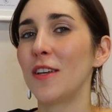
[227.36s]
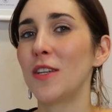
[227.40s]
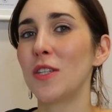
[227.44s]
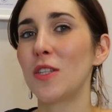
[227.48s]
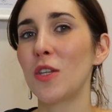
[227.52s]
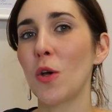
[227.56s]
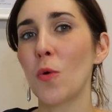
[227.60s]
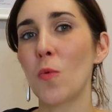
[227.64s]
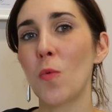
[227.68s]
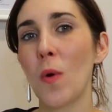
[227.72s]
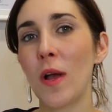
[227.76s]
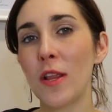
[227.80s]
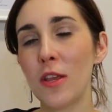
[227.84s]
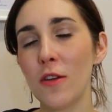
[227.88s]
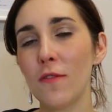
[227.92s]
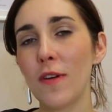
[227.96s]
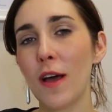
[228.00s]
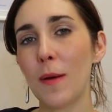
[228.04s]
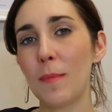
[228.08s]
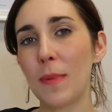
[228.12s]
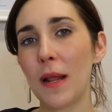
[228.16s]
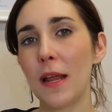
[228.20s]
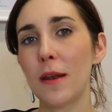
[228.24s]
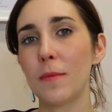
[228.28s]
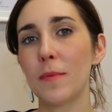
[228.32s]
So when you've
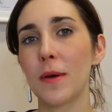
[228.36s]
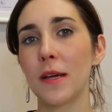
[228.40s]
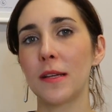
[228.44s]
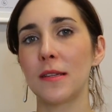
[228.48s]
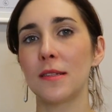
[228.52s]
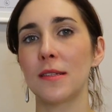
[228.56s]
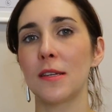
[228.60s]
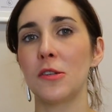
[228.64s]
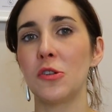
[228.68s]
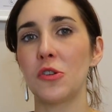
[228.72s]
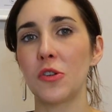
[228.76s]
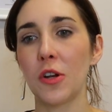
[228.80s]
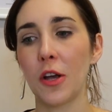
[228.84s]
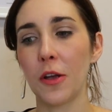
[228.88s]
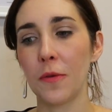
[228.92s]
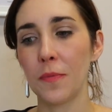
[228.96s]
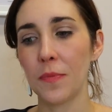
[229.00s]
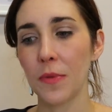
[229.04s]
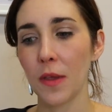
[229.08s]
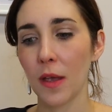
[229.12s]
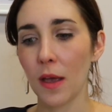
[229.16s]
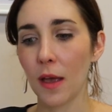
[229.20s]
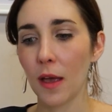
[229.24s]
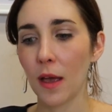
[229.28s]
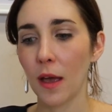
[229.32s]
had bladder pain
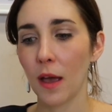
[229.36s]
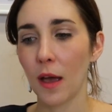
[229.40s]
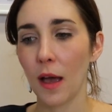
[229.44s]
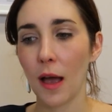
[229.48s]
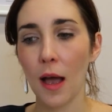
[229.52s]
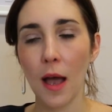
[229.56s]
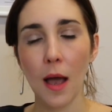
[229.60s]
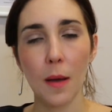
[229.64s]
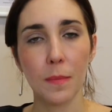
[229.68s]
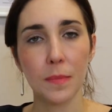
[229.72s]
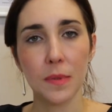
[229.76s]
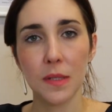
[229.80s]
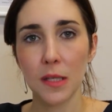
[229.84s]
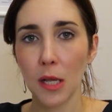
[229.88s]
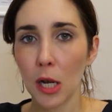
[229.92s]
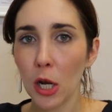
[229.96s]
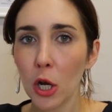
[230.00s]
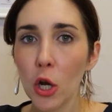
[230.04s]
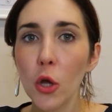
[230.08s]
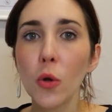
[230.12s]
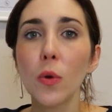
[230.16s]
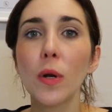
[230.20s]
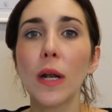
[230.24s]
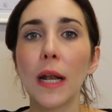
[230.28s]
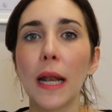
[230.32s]
syndrome,
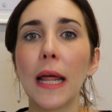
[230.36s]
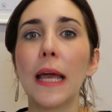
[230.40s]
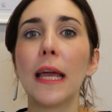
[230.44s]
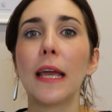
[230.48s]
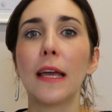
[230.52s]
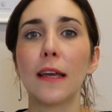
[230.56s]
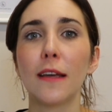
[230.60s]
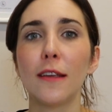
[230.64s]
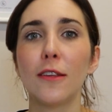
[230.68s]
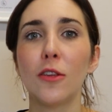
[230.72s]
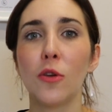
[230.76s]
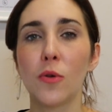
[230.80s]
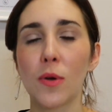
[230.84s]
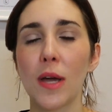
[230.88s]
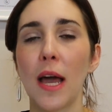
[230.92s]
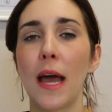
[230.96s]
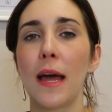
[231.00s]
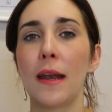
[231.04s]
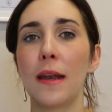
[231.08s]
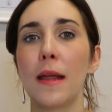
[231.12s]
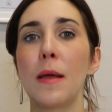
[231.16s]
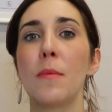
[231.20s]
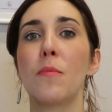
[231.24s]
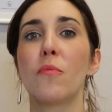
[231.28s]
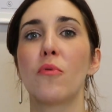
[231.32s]
absolutely you
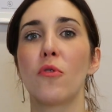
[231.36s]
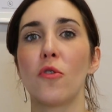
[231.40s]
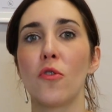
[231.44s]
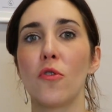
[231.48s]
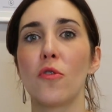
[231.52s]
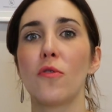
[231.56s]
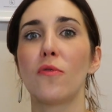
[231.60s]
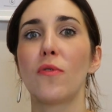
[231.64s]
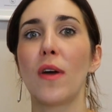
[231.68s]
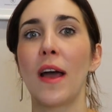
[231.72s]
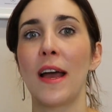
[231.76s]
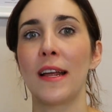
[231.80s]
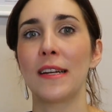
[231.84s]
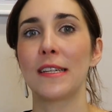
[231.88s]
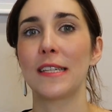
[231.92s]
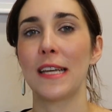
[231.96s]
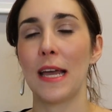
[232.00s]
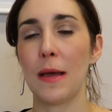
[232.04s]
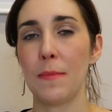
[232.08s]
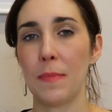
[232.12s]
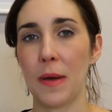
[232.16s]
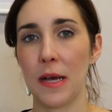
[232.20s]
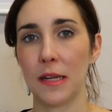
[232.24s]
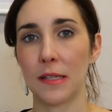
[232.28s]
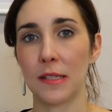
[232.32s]
can improve and
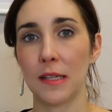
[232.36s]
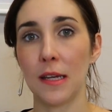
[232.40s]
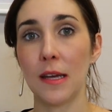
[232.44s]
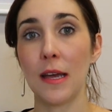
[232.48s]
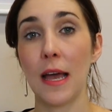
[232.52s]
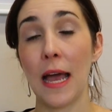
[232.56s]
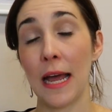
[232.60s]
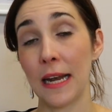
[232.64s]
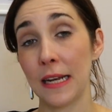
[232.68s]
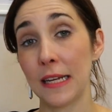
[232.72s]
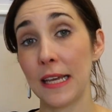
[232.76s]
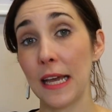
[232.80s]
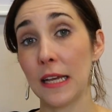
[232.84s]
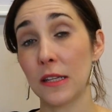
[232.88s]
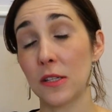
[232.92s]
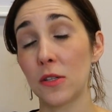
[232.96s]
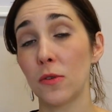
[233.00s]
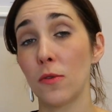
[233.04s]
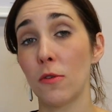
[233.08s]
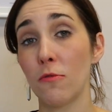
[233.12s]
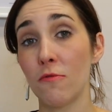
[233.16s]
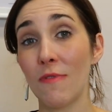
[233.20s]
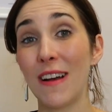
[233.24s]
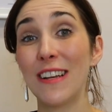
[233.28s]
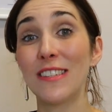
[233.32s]
get better and get
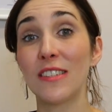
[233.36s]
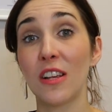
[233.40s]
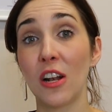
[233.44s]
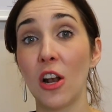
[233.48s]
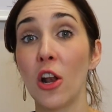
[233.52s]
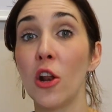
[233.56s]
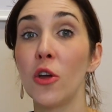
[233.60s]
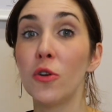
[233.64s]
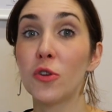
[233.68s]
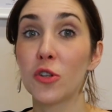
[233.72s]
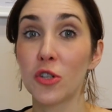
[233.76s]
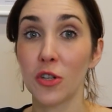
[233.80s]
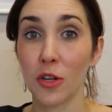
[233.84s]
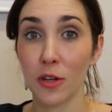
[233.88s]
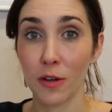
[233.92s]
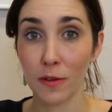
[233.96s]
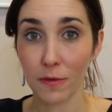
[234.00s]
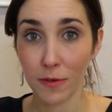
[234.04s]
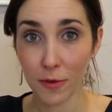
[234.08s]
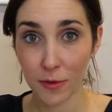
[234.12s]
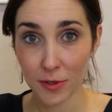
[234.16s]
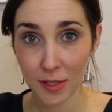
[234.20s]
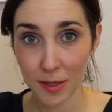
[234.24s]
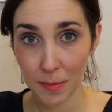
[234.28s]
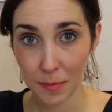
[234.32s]
to a resolution
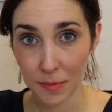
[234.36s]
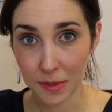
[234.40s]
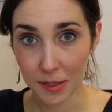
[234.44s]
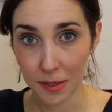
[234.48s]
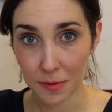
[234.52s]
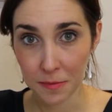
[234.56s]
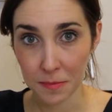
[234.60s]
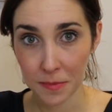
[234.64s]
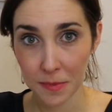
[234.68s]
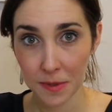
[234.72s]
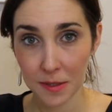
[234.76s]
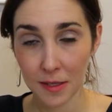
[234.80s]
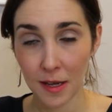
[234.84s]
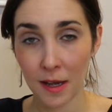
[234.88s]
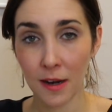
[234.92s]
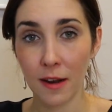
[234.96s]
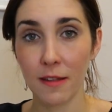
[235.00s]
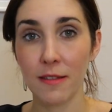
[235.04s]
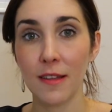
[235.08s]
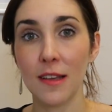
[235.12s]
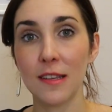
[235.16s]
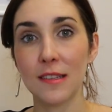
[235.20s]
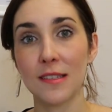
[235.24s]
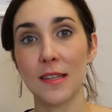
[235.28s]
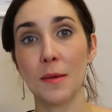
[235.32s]
of your symptoms. And I
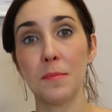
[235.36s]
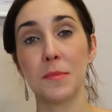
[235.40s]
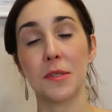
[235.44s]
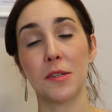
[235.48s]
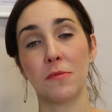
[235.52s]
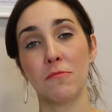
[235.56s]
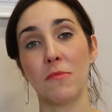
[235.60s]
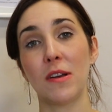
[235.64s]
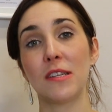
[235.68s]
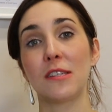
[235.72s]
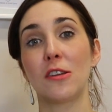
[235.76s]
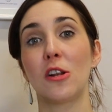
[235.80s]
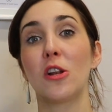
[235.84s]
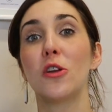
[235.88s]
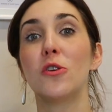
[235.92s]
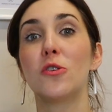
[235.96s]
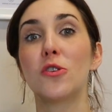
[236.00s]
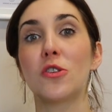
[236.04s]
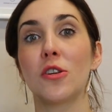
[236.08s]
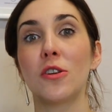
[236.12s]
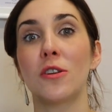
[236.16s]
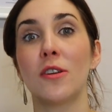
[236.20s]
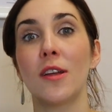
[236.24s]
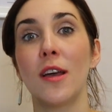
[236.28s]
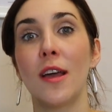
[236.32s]
think symptom
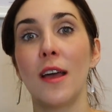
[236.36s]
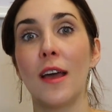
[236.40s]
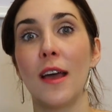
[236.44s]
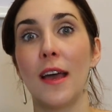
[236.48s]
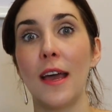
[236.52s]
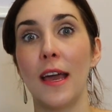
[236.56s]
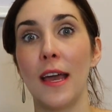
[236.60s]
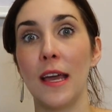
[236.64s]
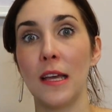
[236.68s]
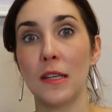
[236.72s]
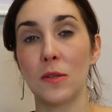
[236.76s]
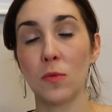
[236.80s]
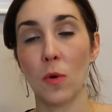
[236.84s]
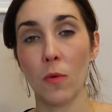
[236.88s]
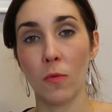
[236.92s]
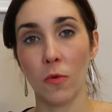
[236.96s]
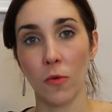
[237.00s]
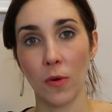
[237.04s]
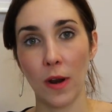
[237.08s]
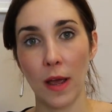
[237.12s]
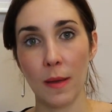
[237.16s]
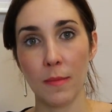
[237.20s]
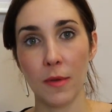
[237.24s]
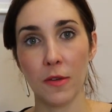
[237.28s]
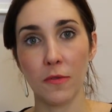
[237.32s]
resolution is what we're
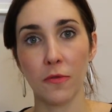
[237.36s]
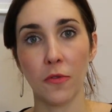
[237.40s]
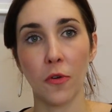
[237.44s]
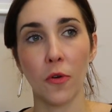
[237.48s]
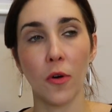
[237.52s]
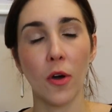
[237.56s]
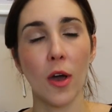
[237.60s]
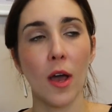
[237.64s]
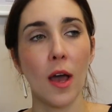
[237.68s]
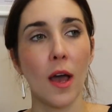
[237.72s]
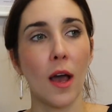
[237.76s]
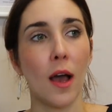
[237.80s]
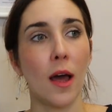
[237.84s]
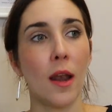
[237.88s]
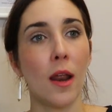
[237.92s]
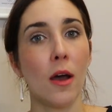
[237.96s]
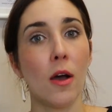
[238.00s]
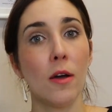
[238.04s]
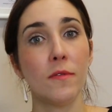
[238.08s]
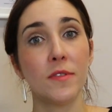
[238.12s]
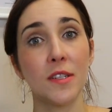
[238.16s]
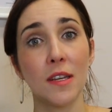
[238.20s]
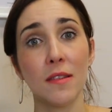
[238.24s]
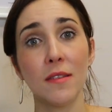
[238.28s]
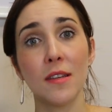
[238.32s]
all aiming for. Now,
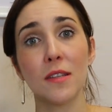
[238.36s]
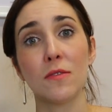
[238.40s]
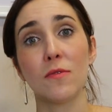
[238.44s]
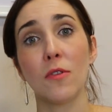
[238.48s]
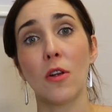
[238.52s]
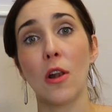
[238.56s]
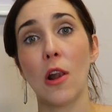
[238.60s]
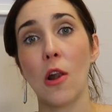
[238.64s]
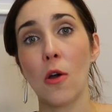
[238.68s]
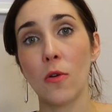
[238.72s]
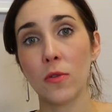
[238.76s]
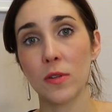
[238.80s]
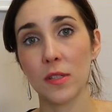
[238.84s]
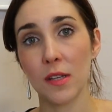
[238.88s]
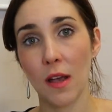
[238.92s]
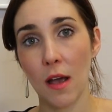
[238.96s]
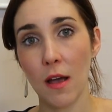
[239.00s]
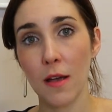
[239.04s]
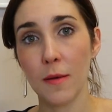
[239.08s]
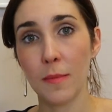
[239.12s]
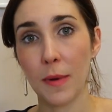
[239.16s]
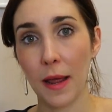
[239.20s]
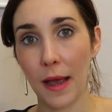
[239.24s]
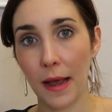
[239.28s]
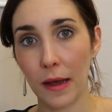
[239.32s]
I've done this for a long
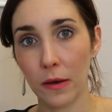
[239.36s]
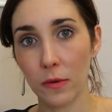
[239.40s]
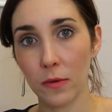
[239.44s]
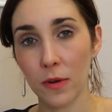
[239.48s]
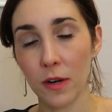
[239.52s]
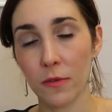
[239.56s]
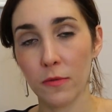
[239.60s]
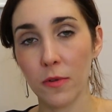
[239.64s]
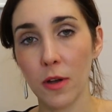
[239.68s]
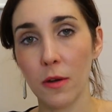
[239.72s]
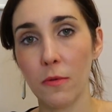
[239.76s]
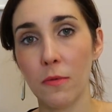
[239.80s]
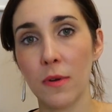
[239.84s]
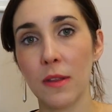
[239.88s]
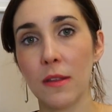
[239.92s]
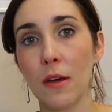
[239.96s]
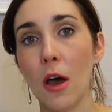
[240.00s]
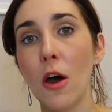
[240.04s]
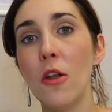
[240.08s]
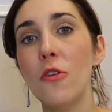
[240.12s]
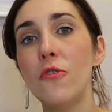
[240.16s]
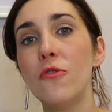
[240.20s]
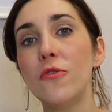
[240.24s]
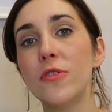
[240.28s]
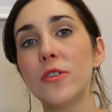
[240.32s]
time now, and I've worked with
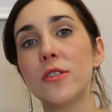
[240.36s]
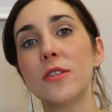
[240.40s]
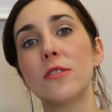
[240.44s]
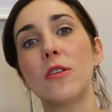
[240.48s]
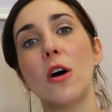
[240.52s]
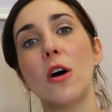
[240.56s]
hundreds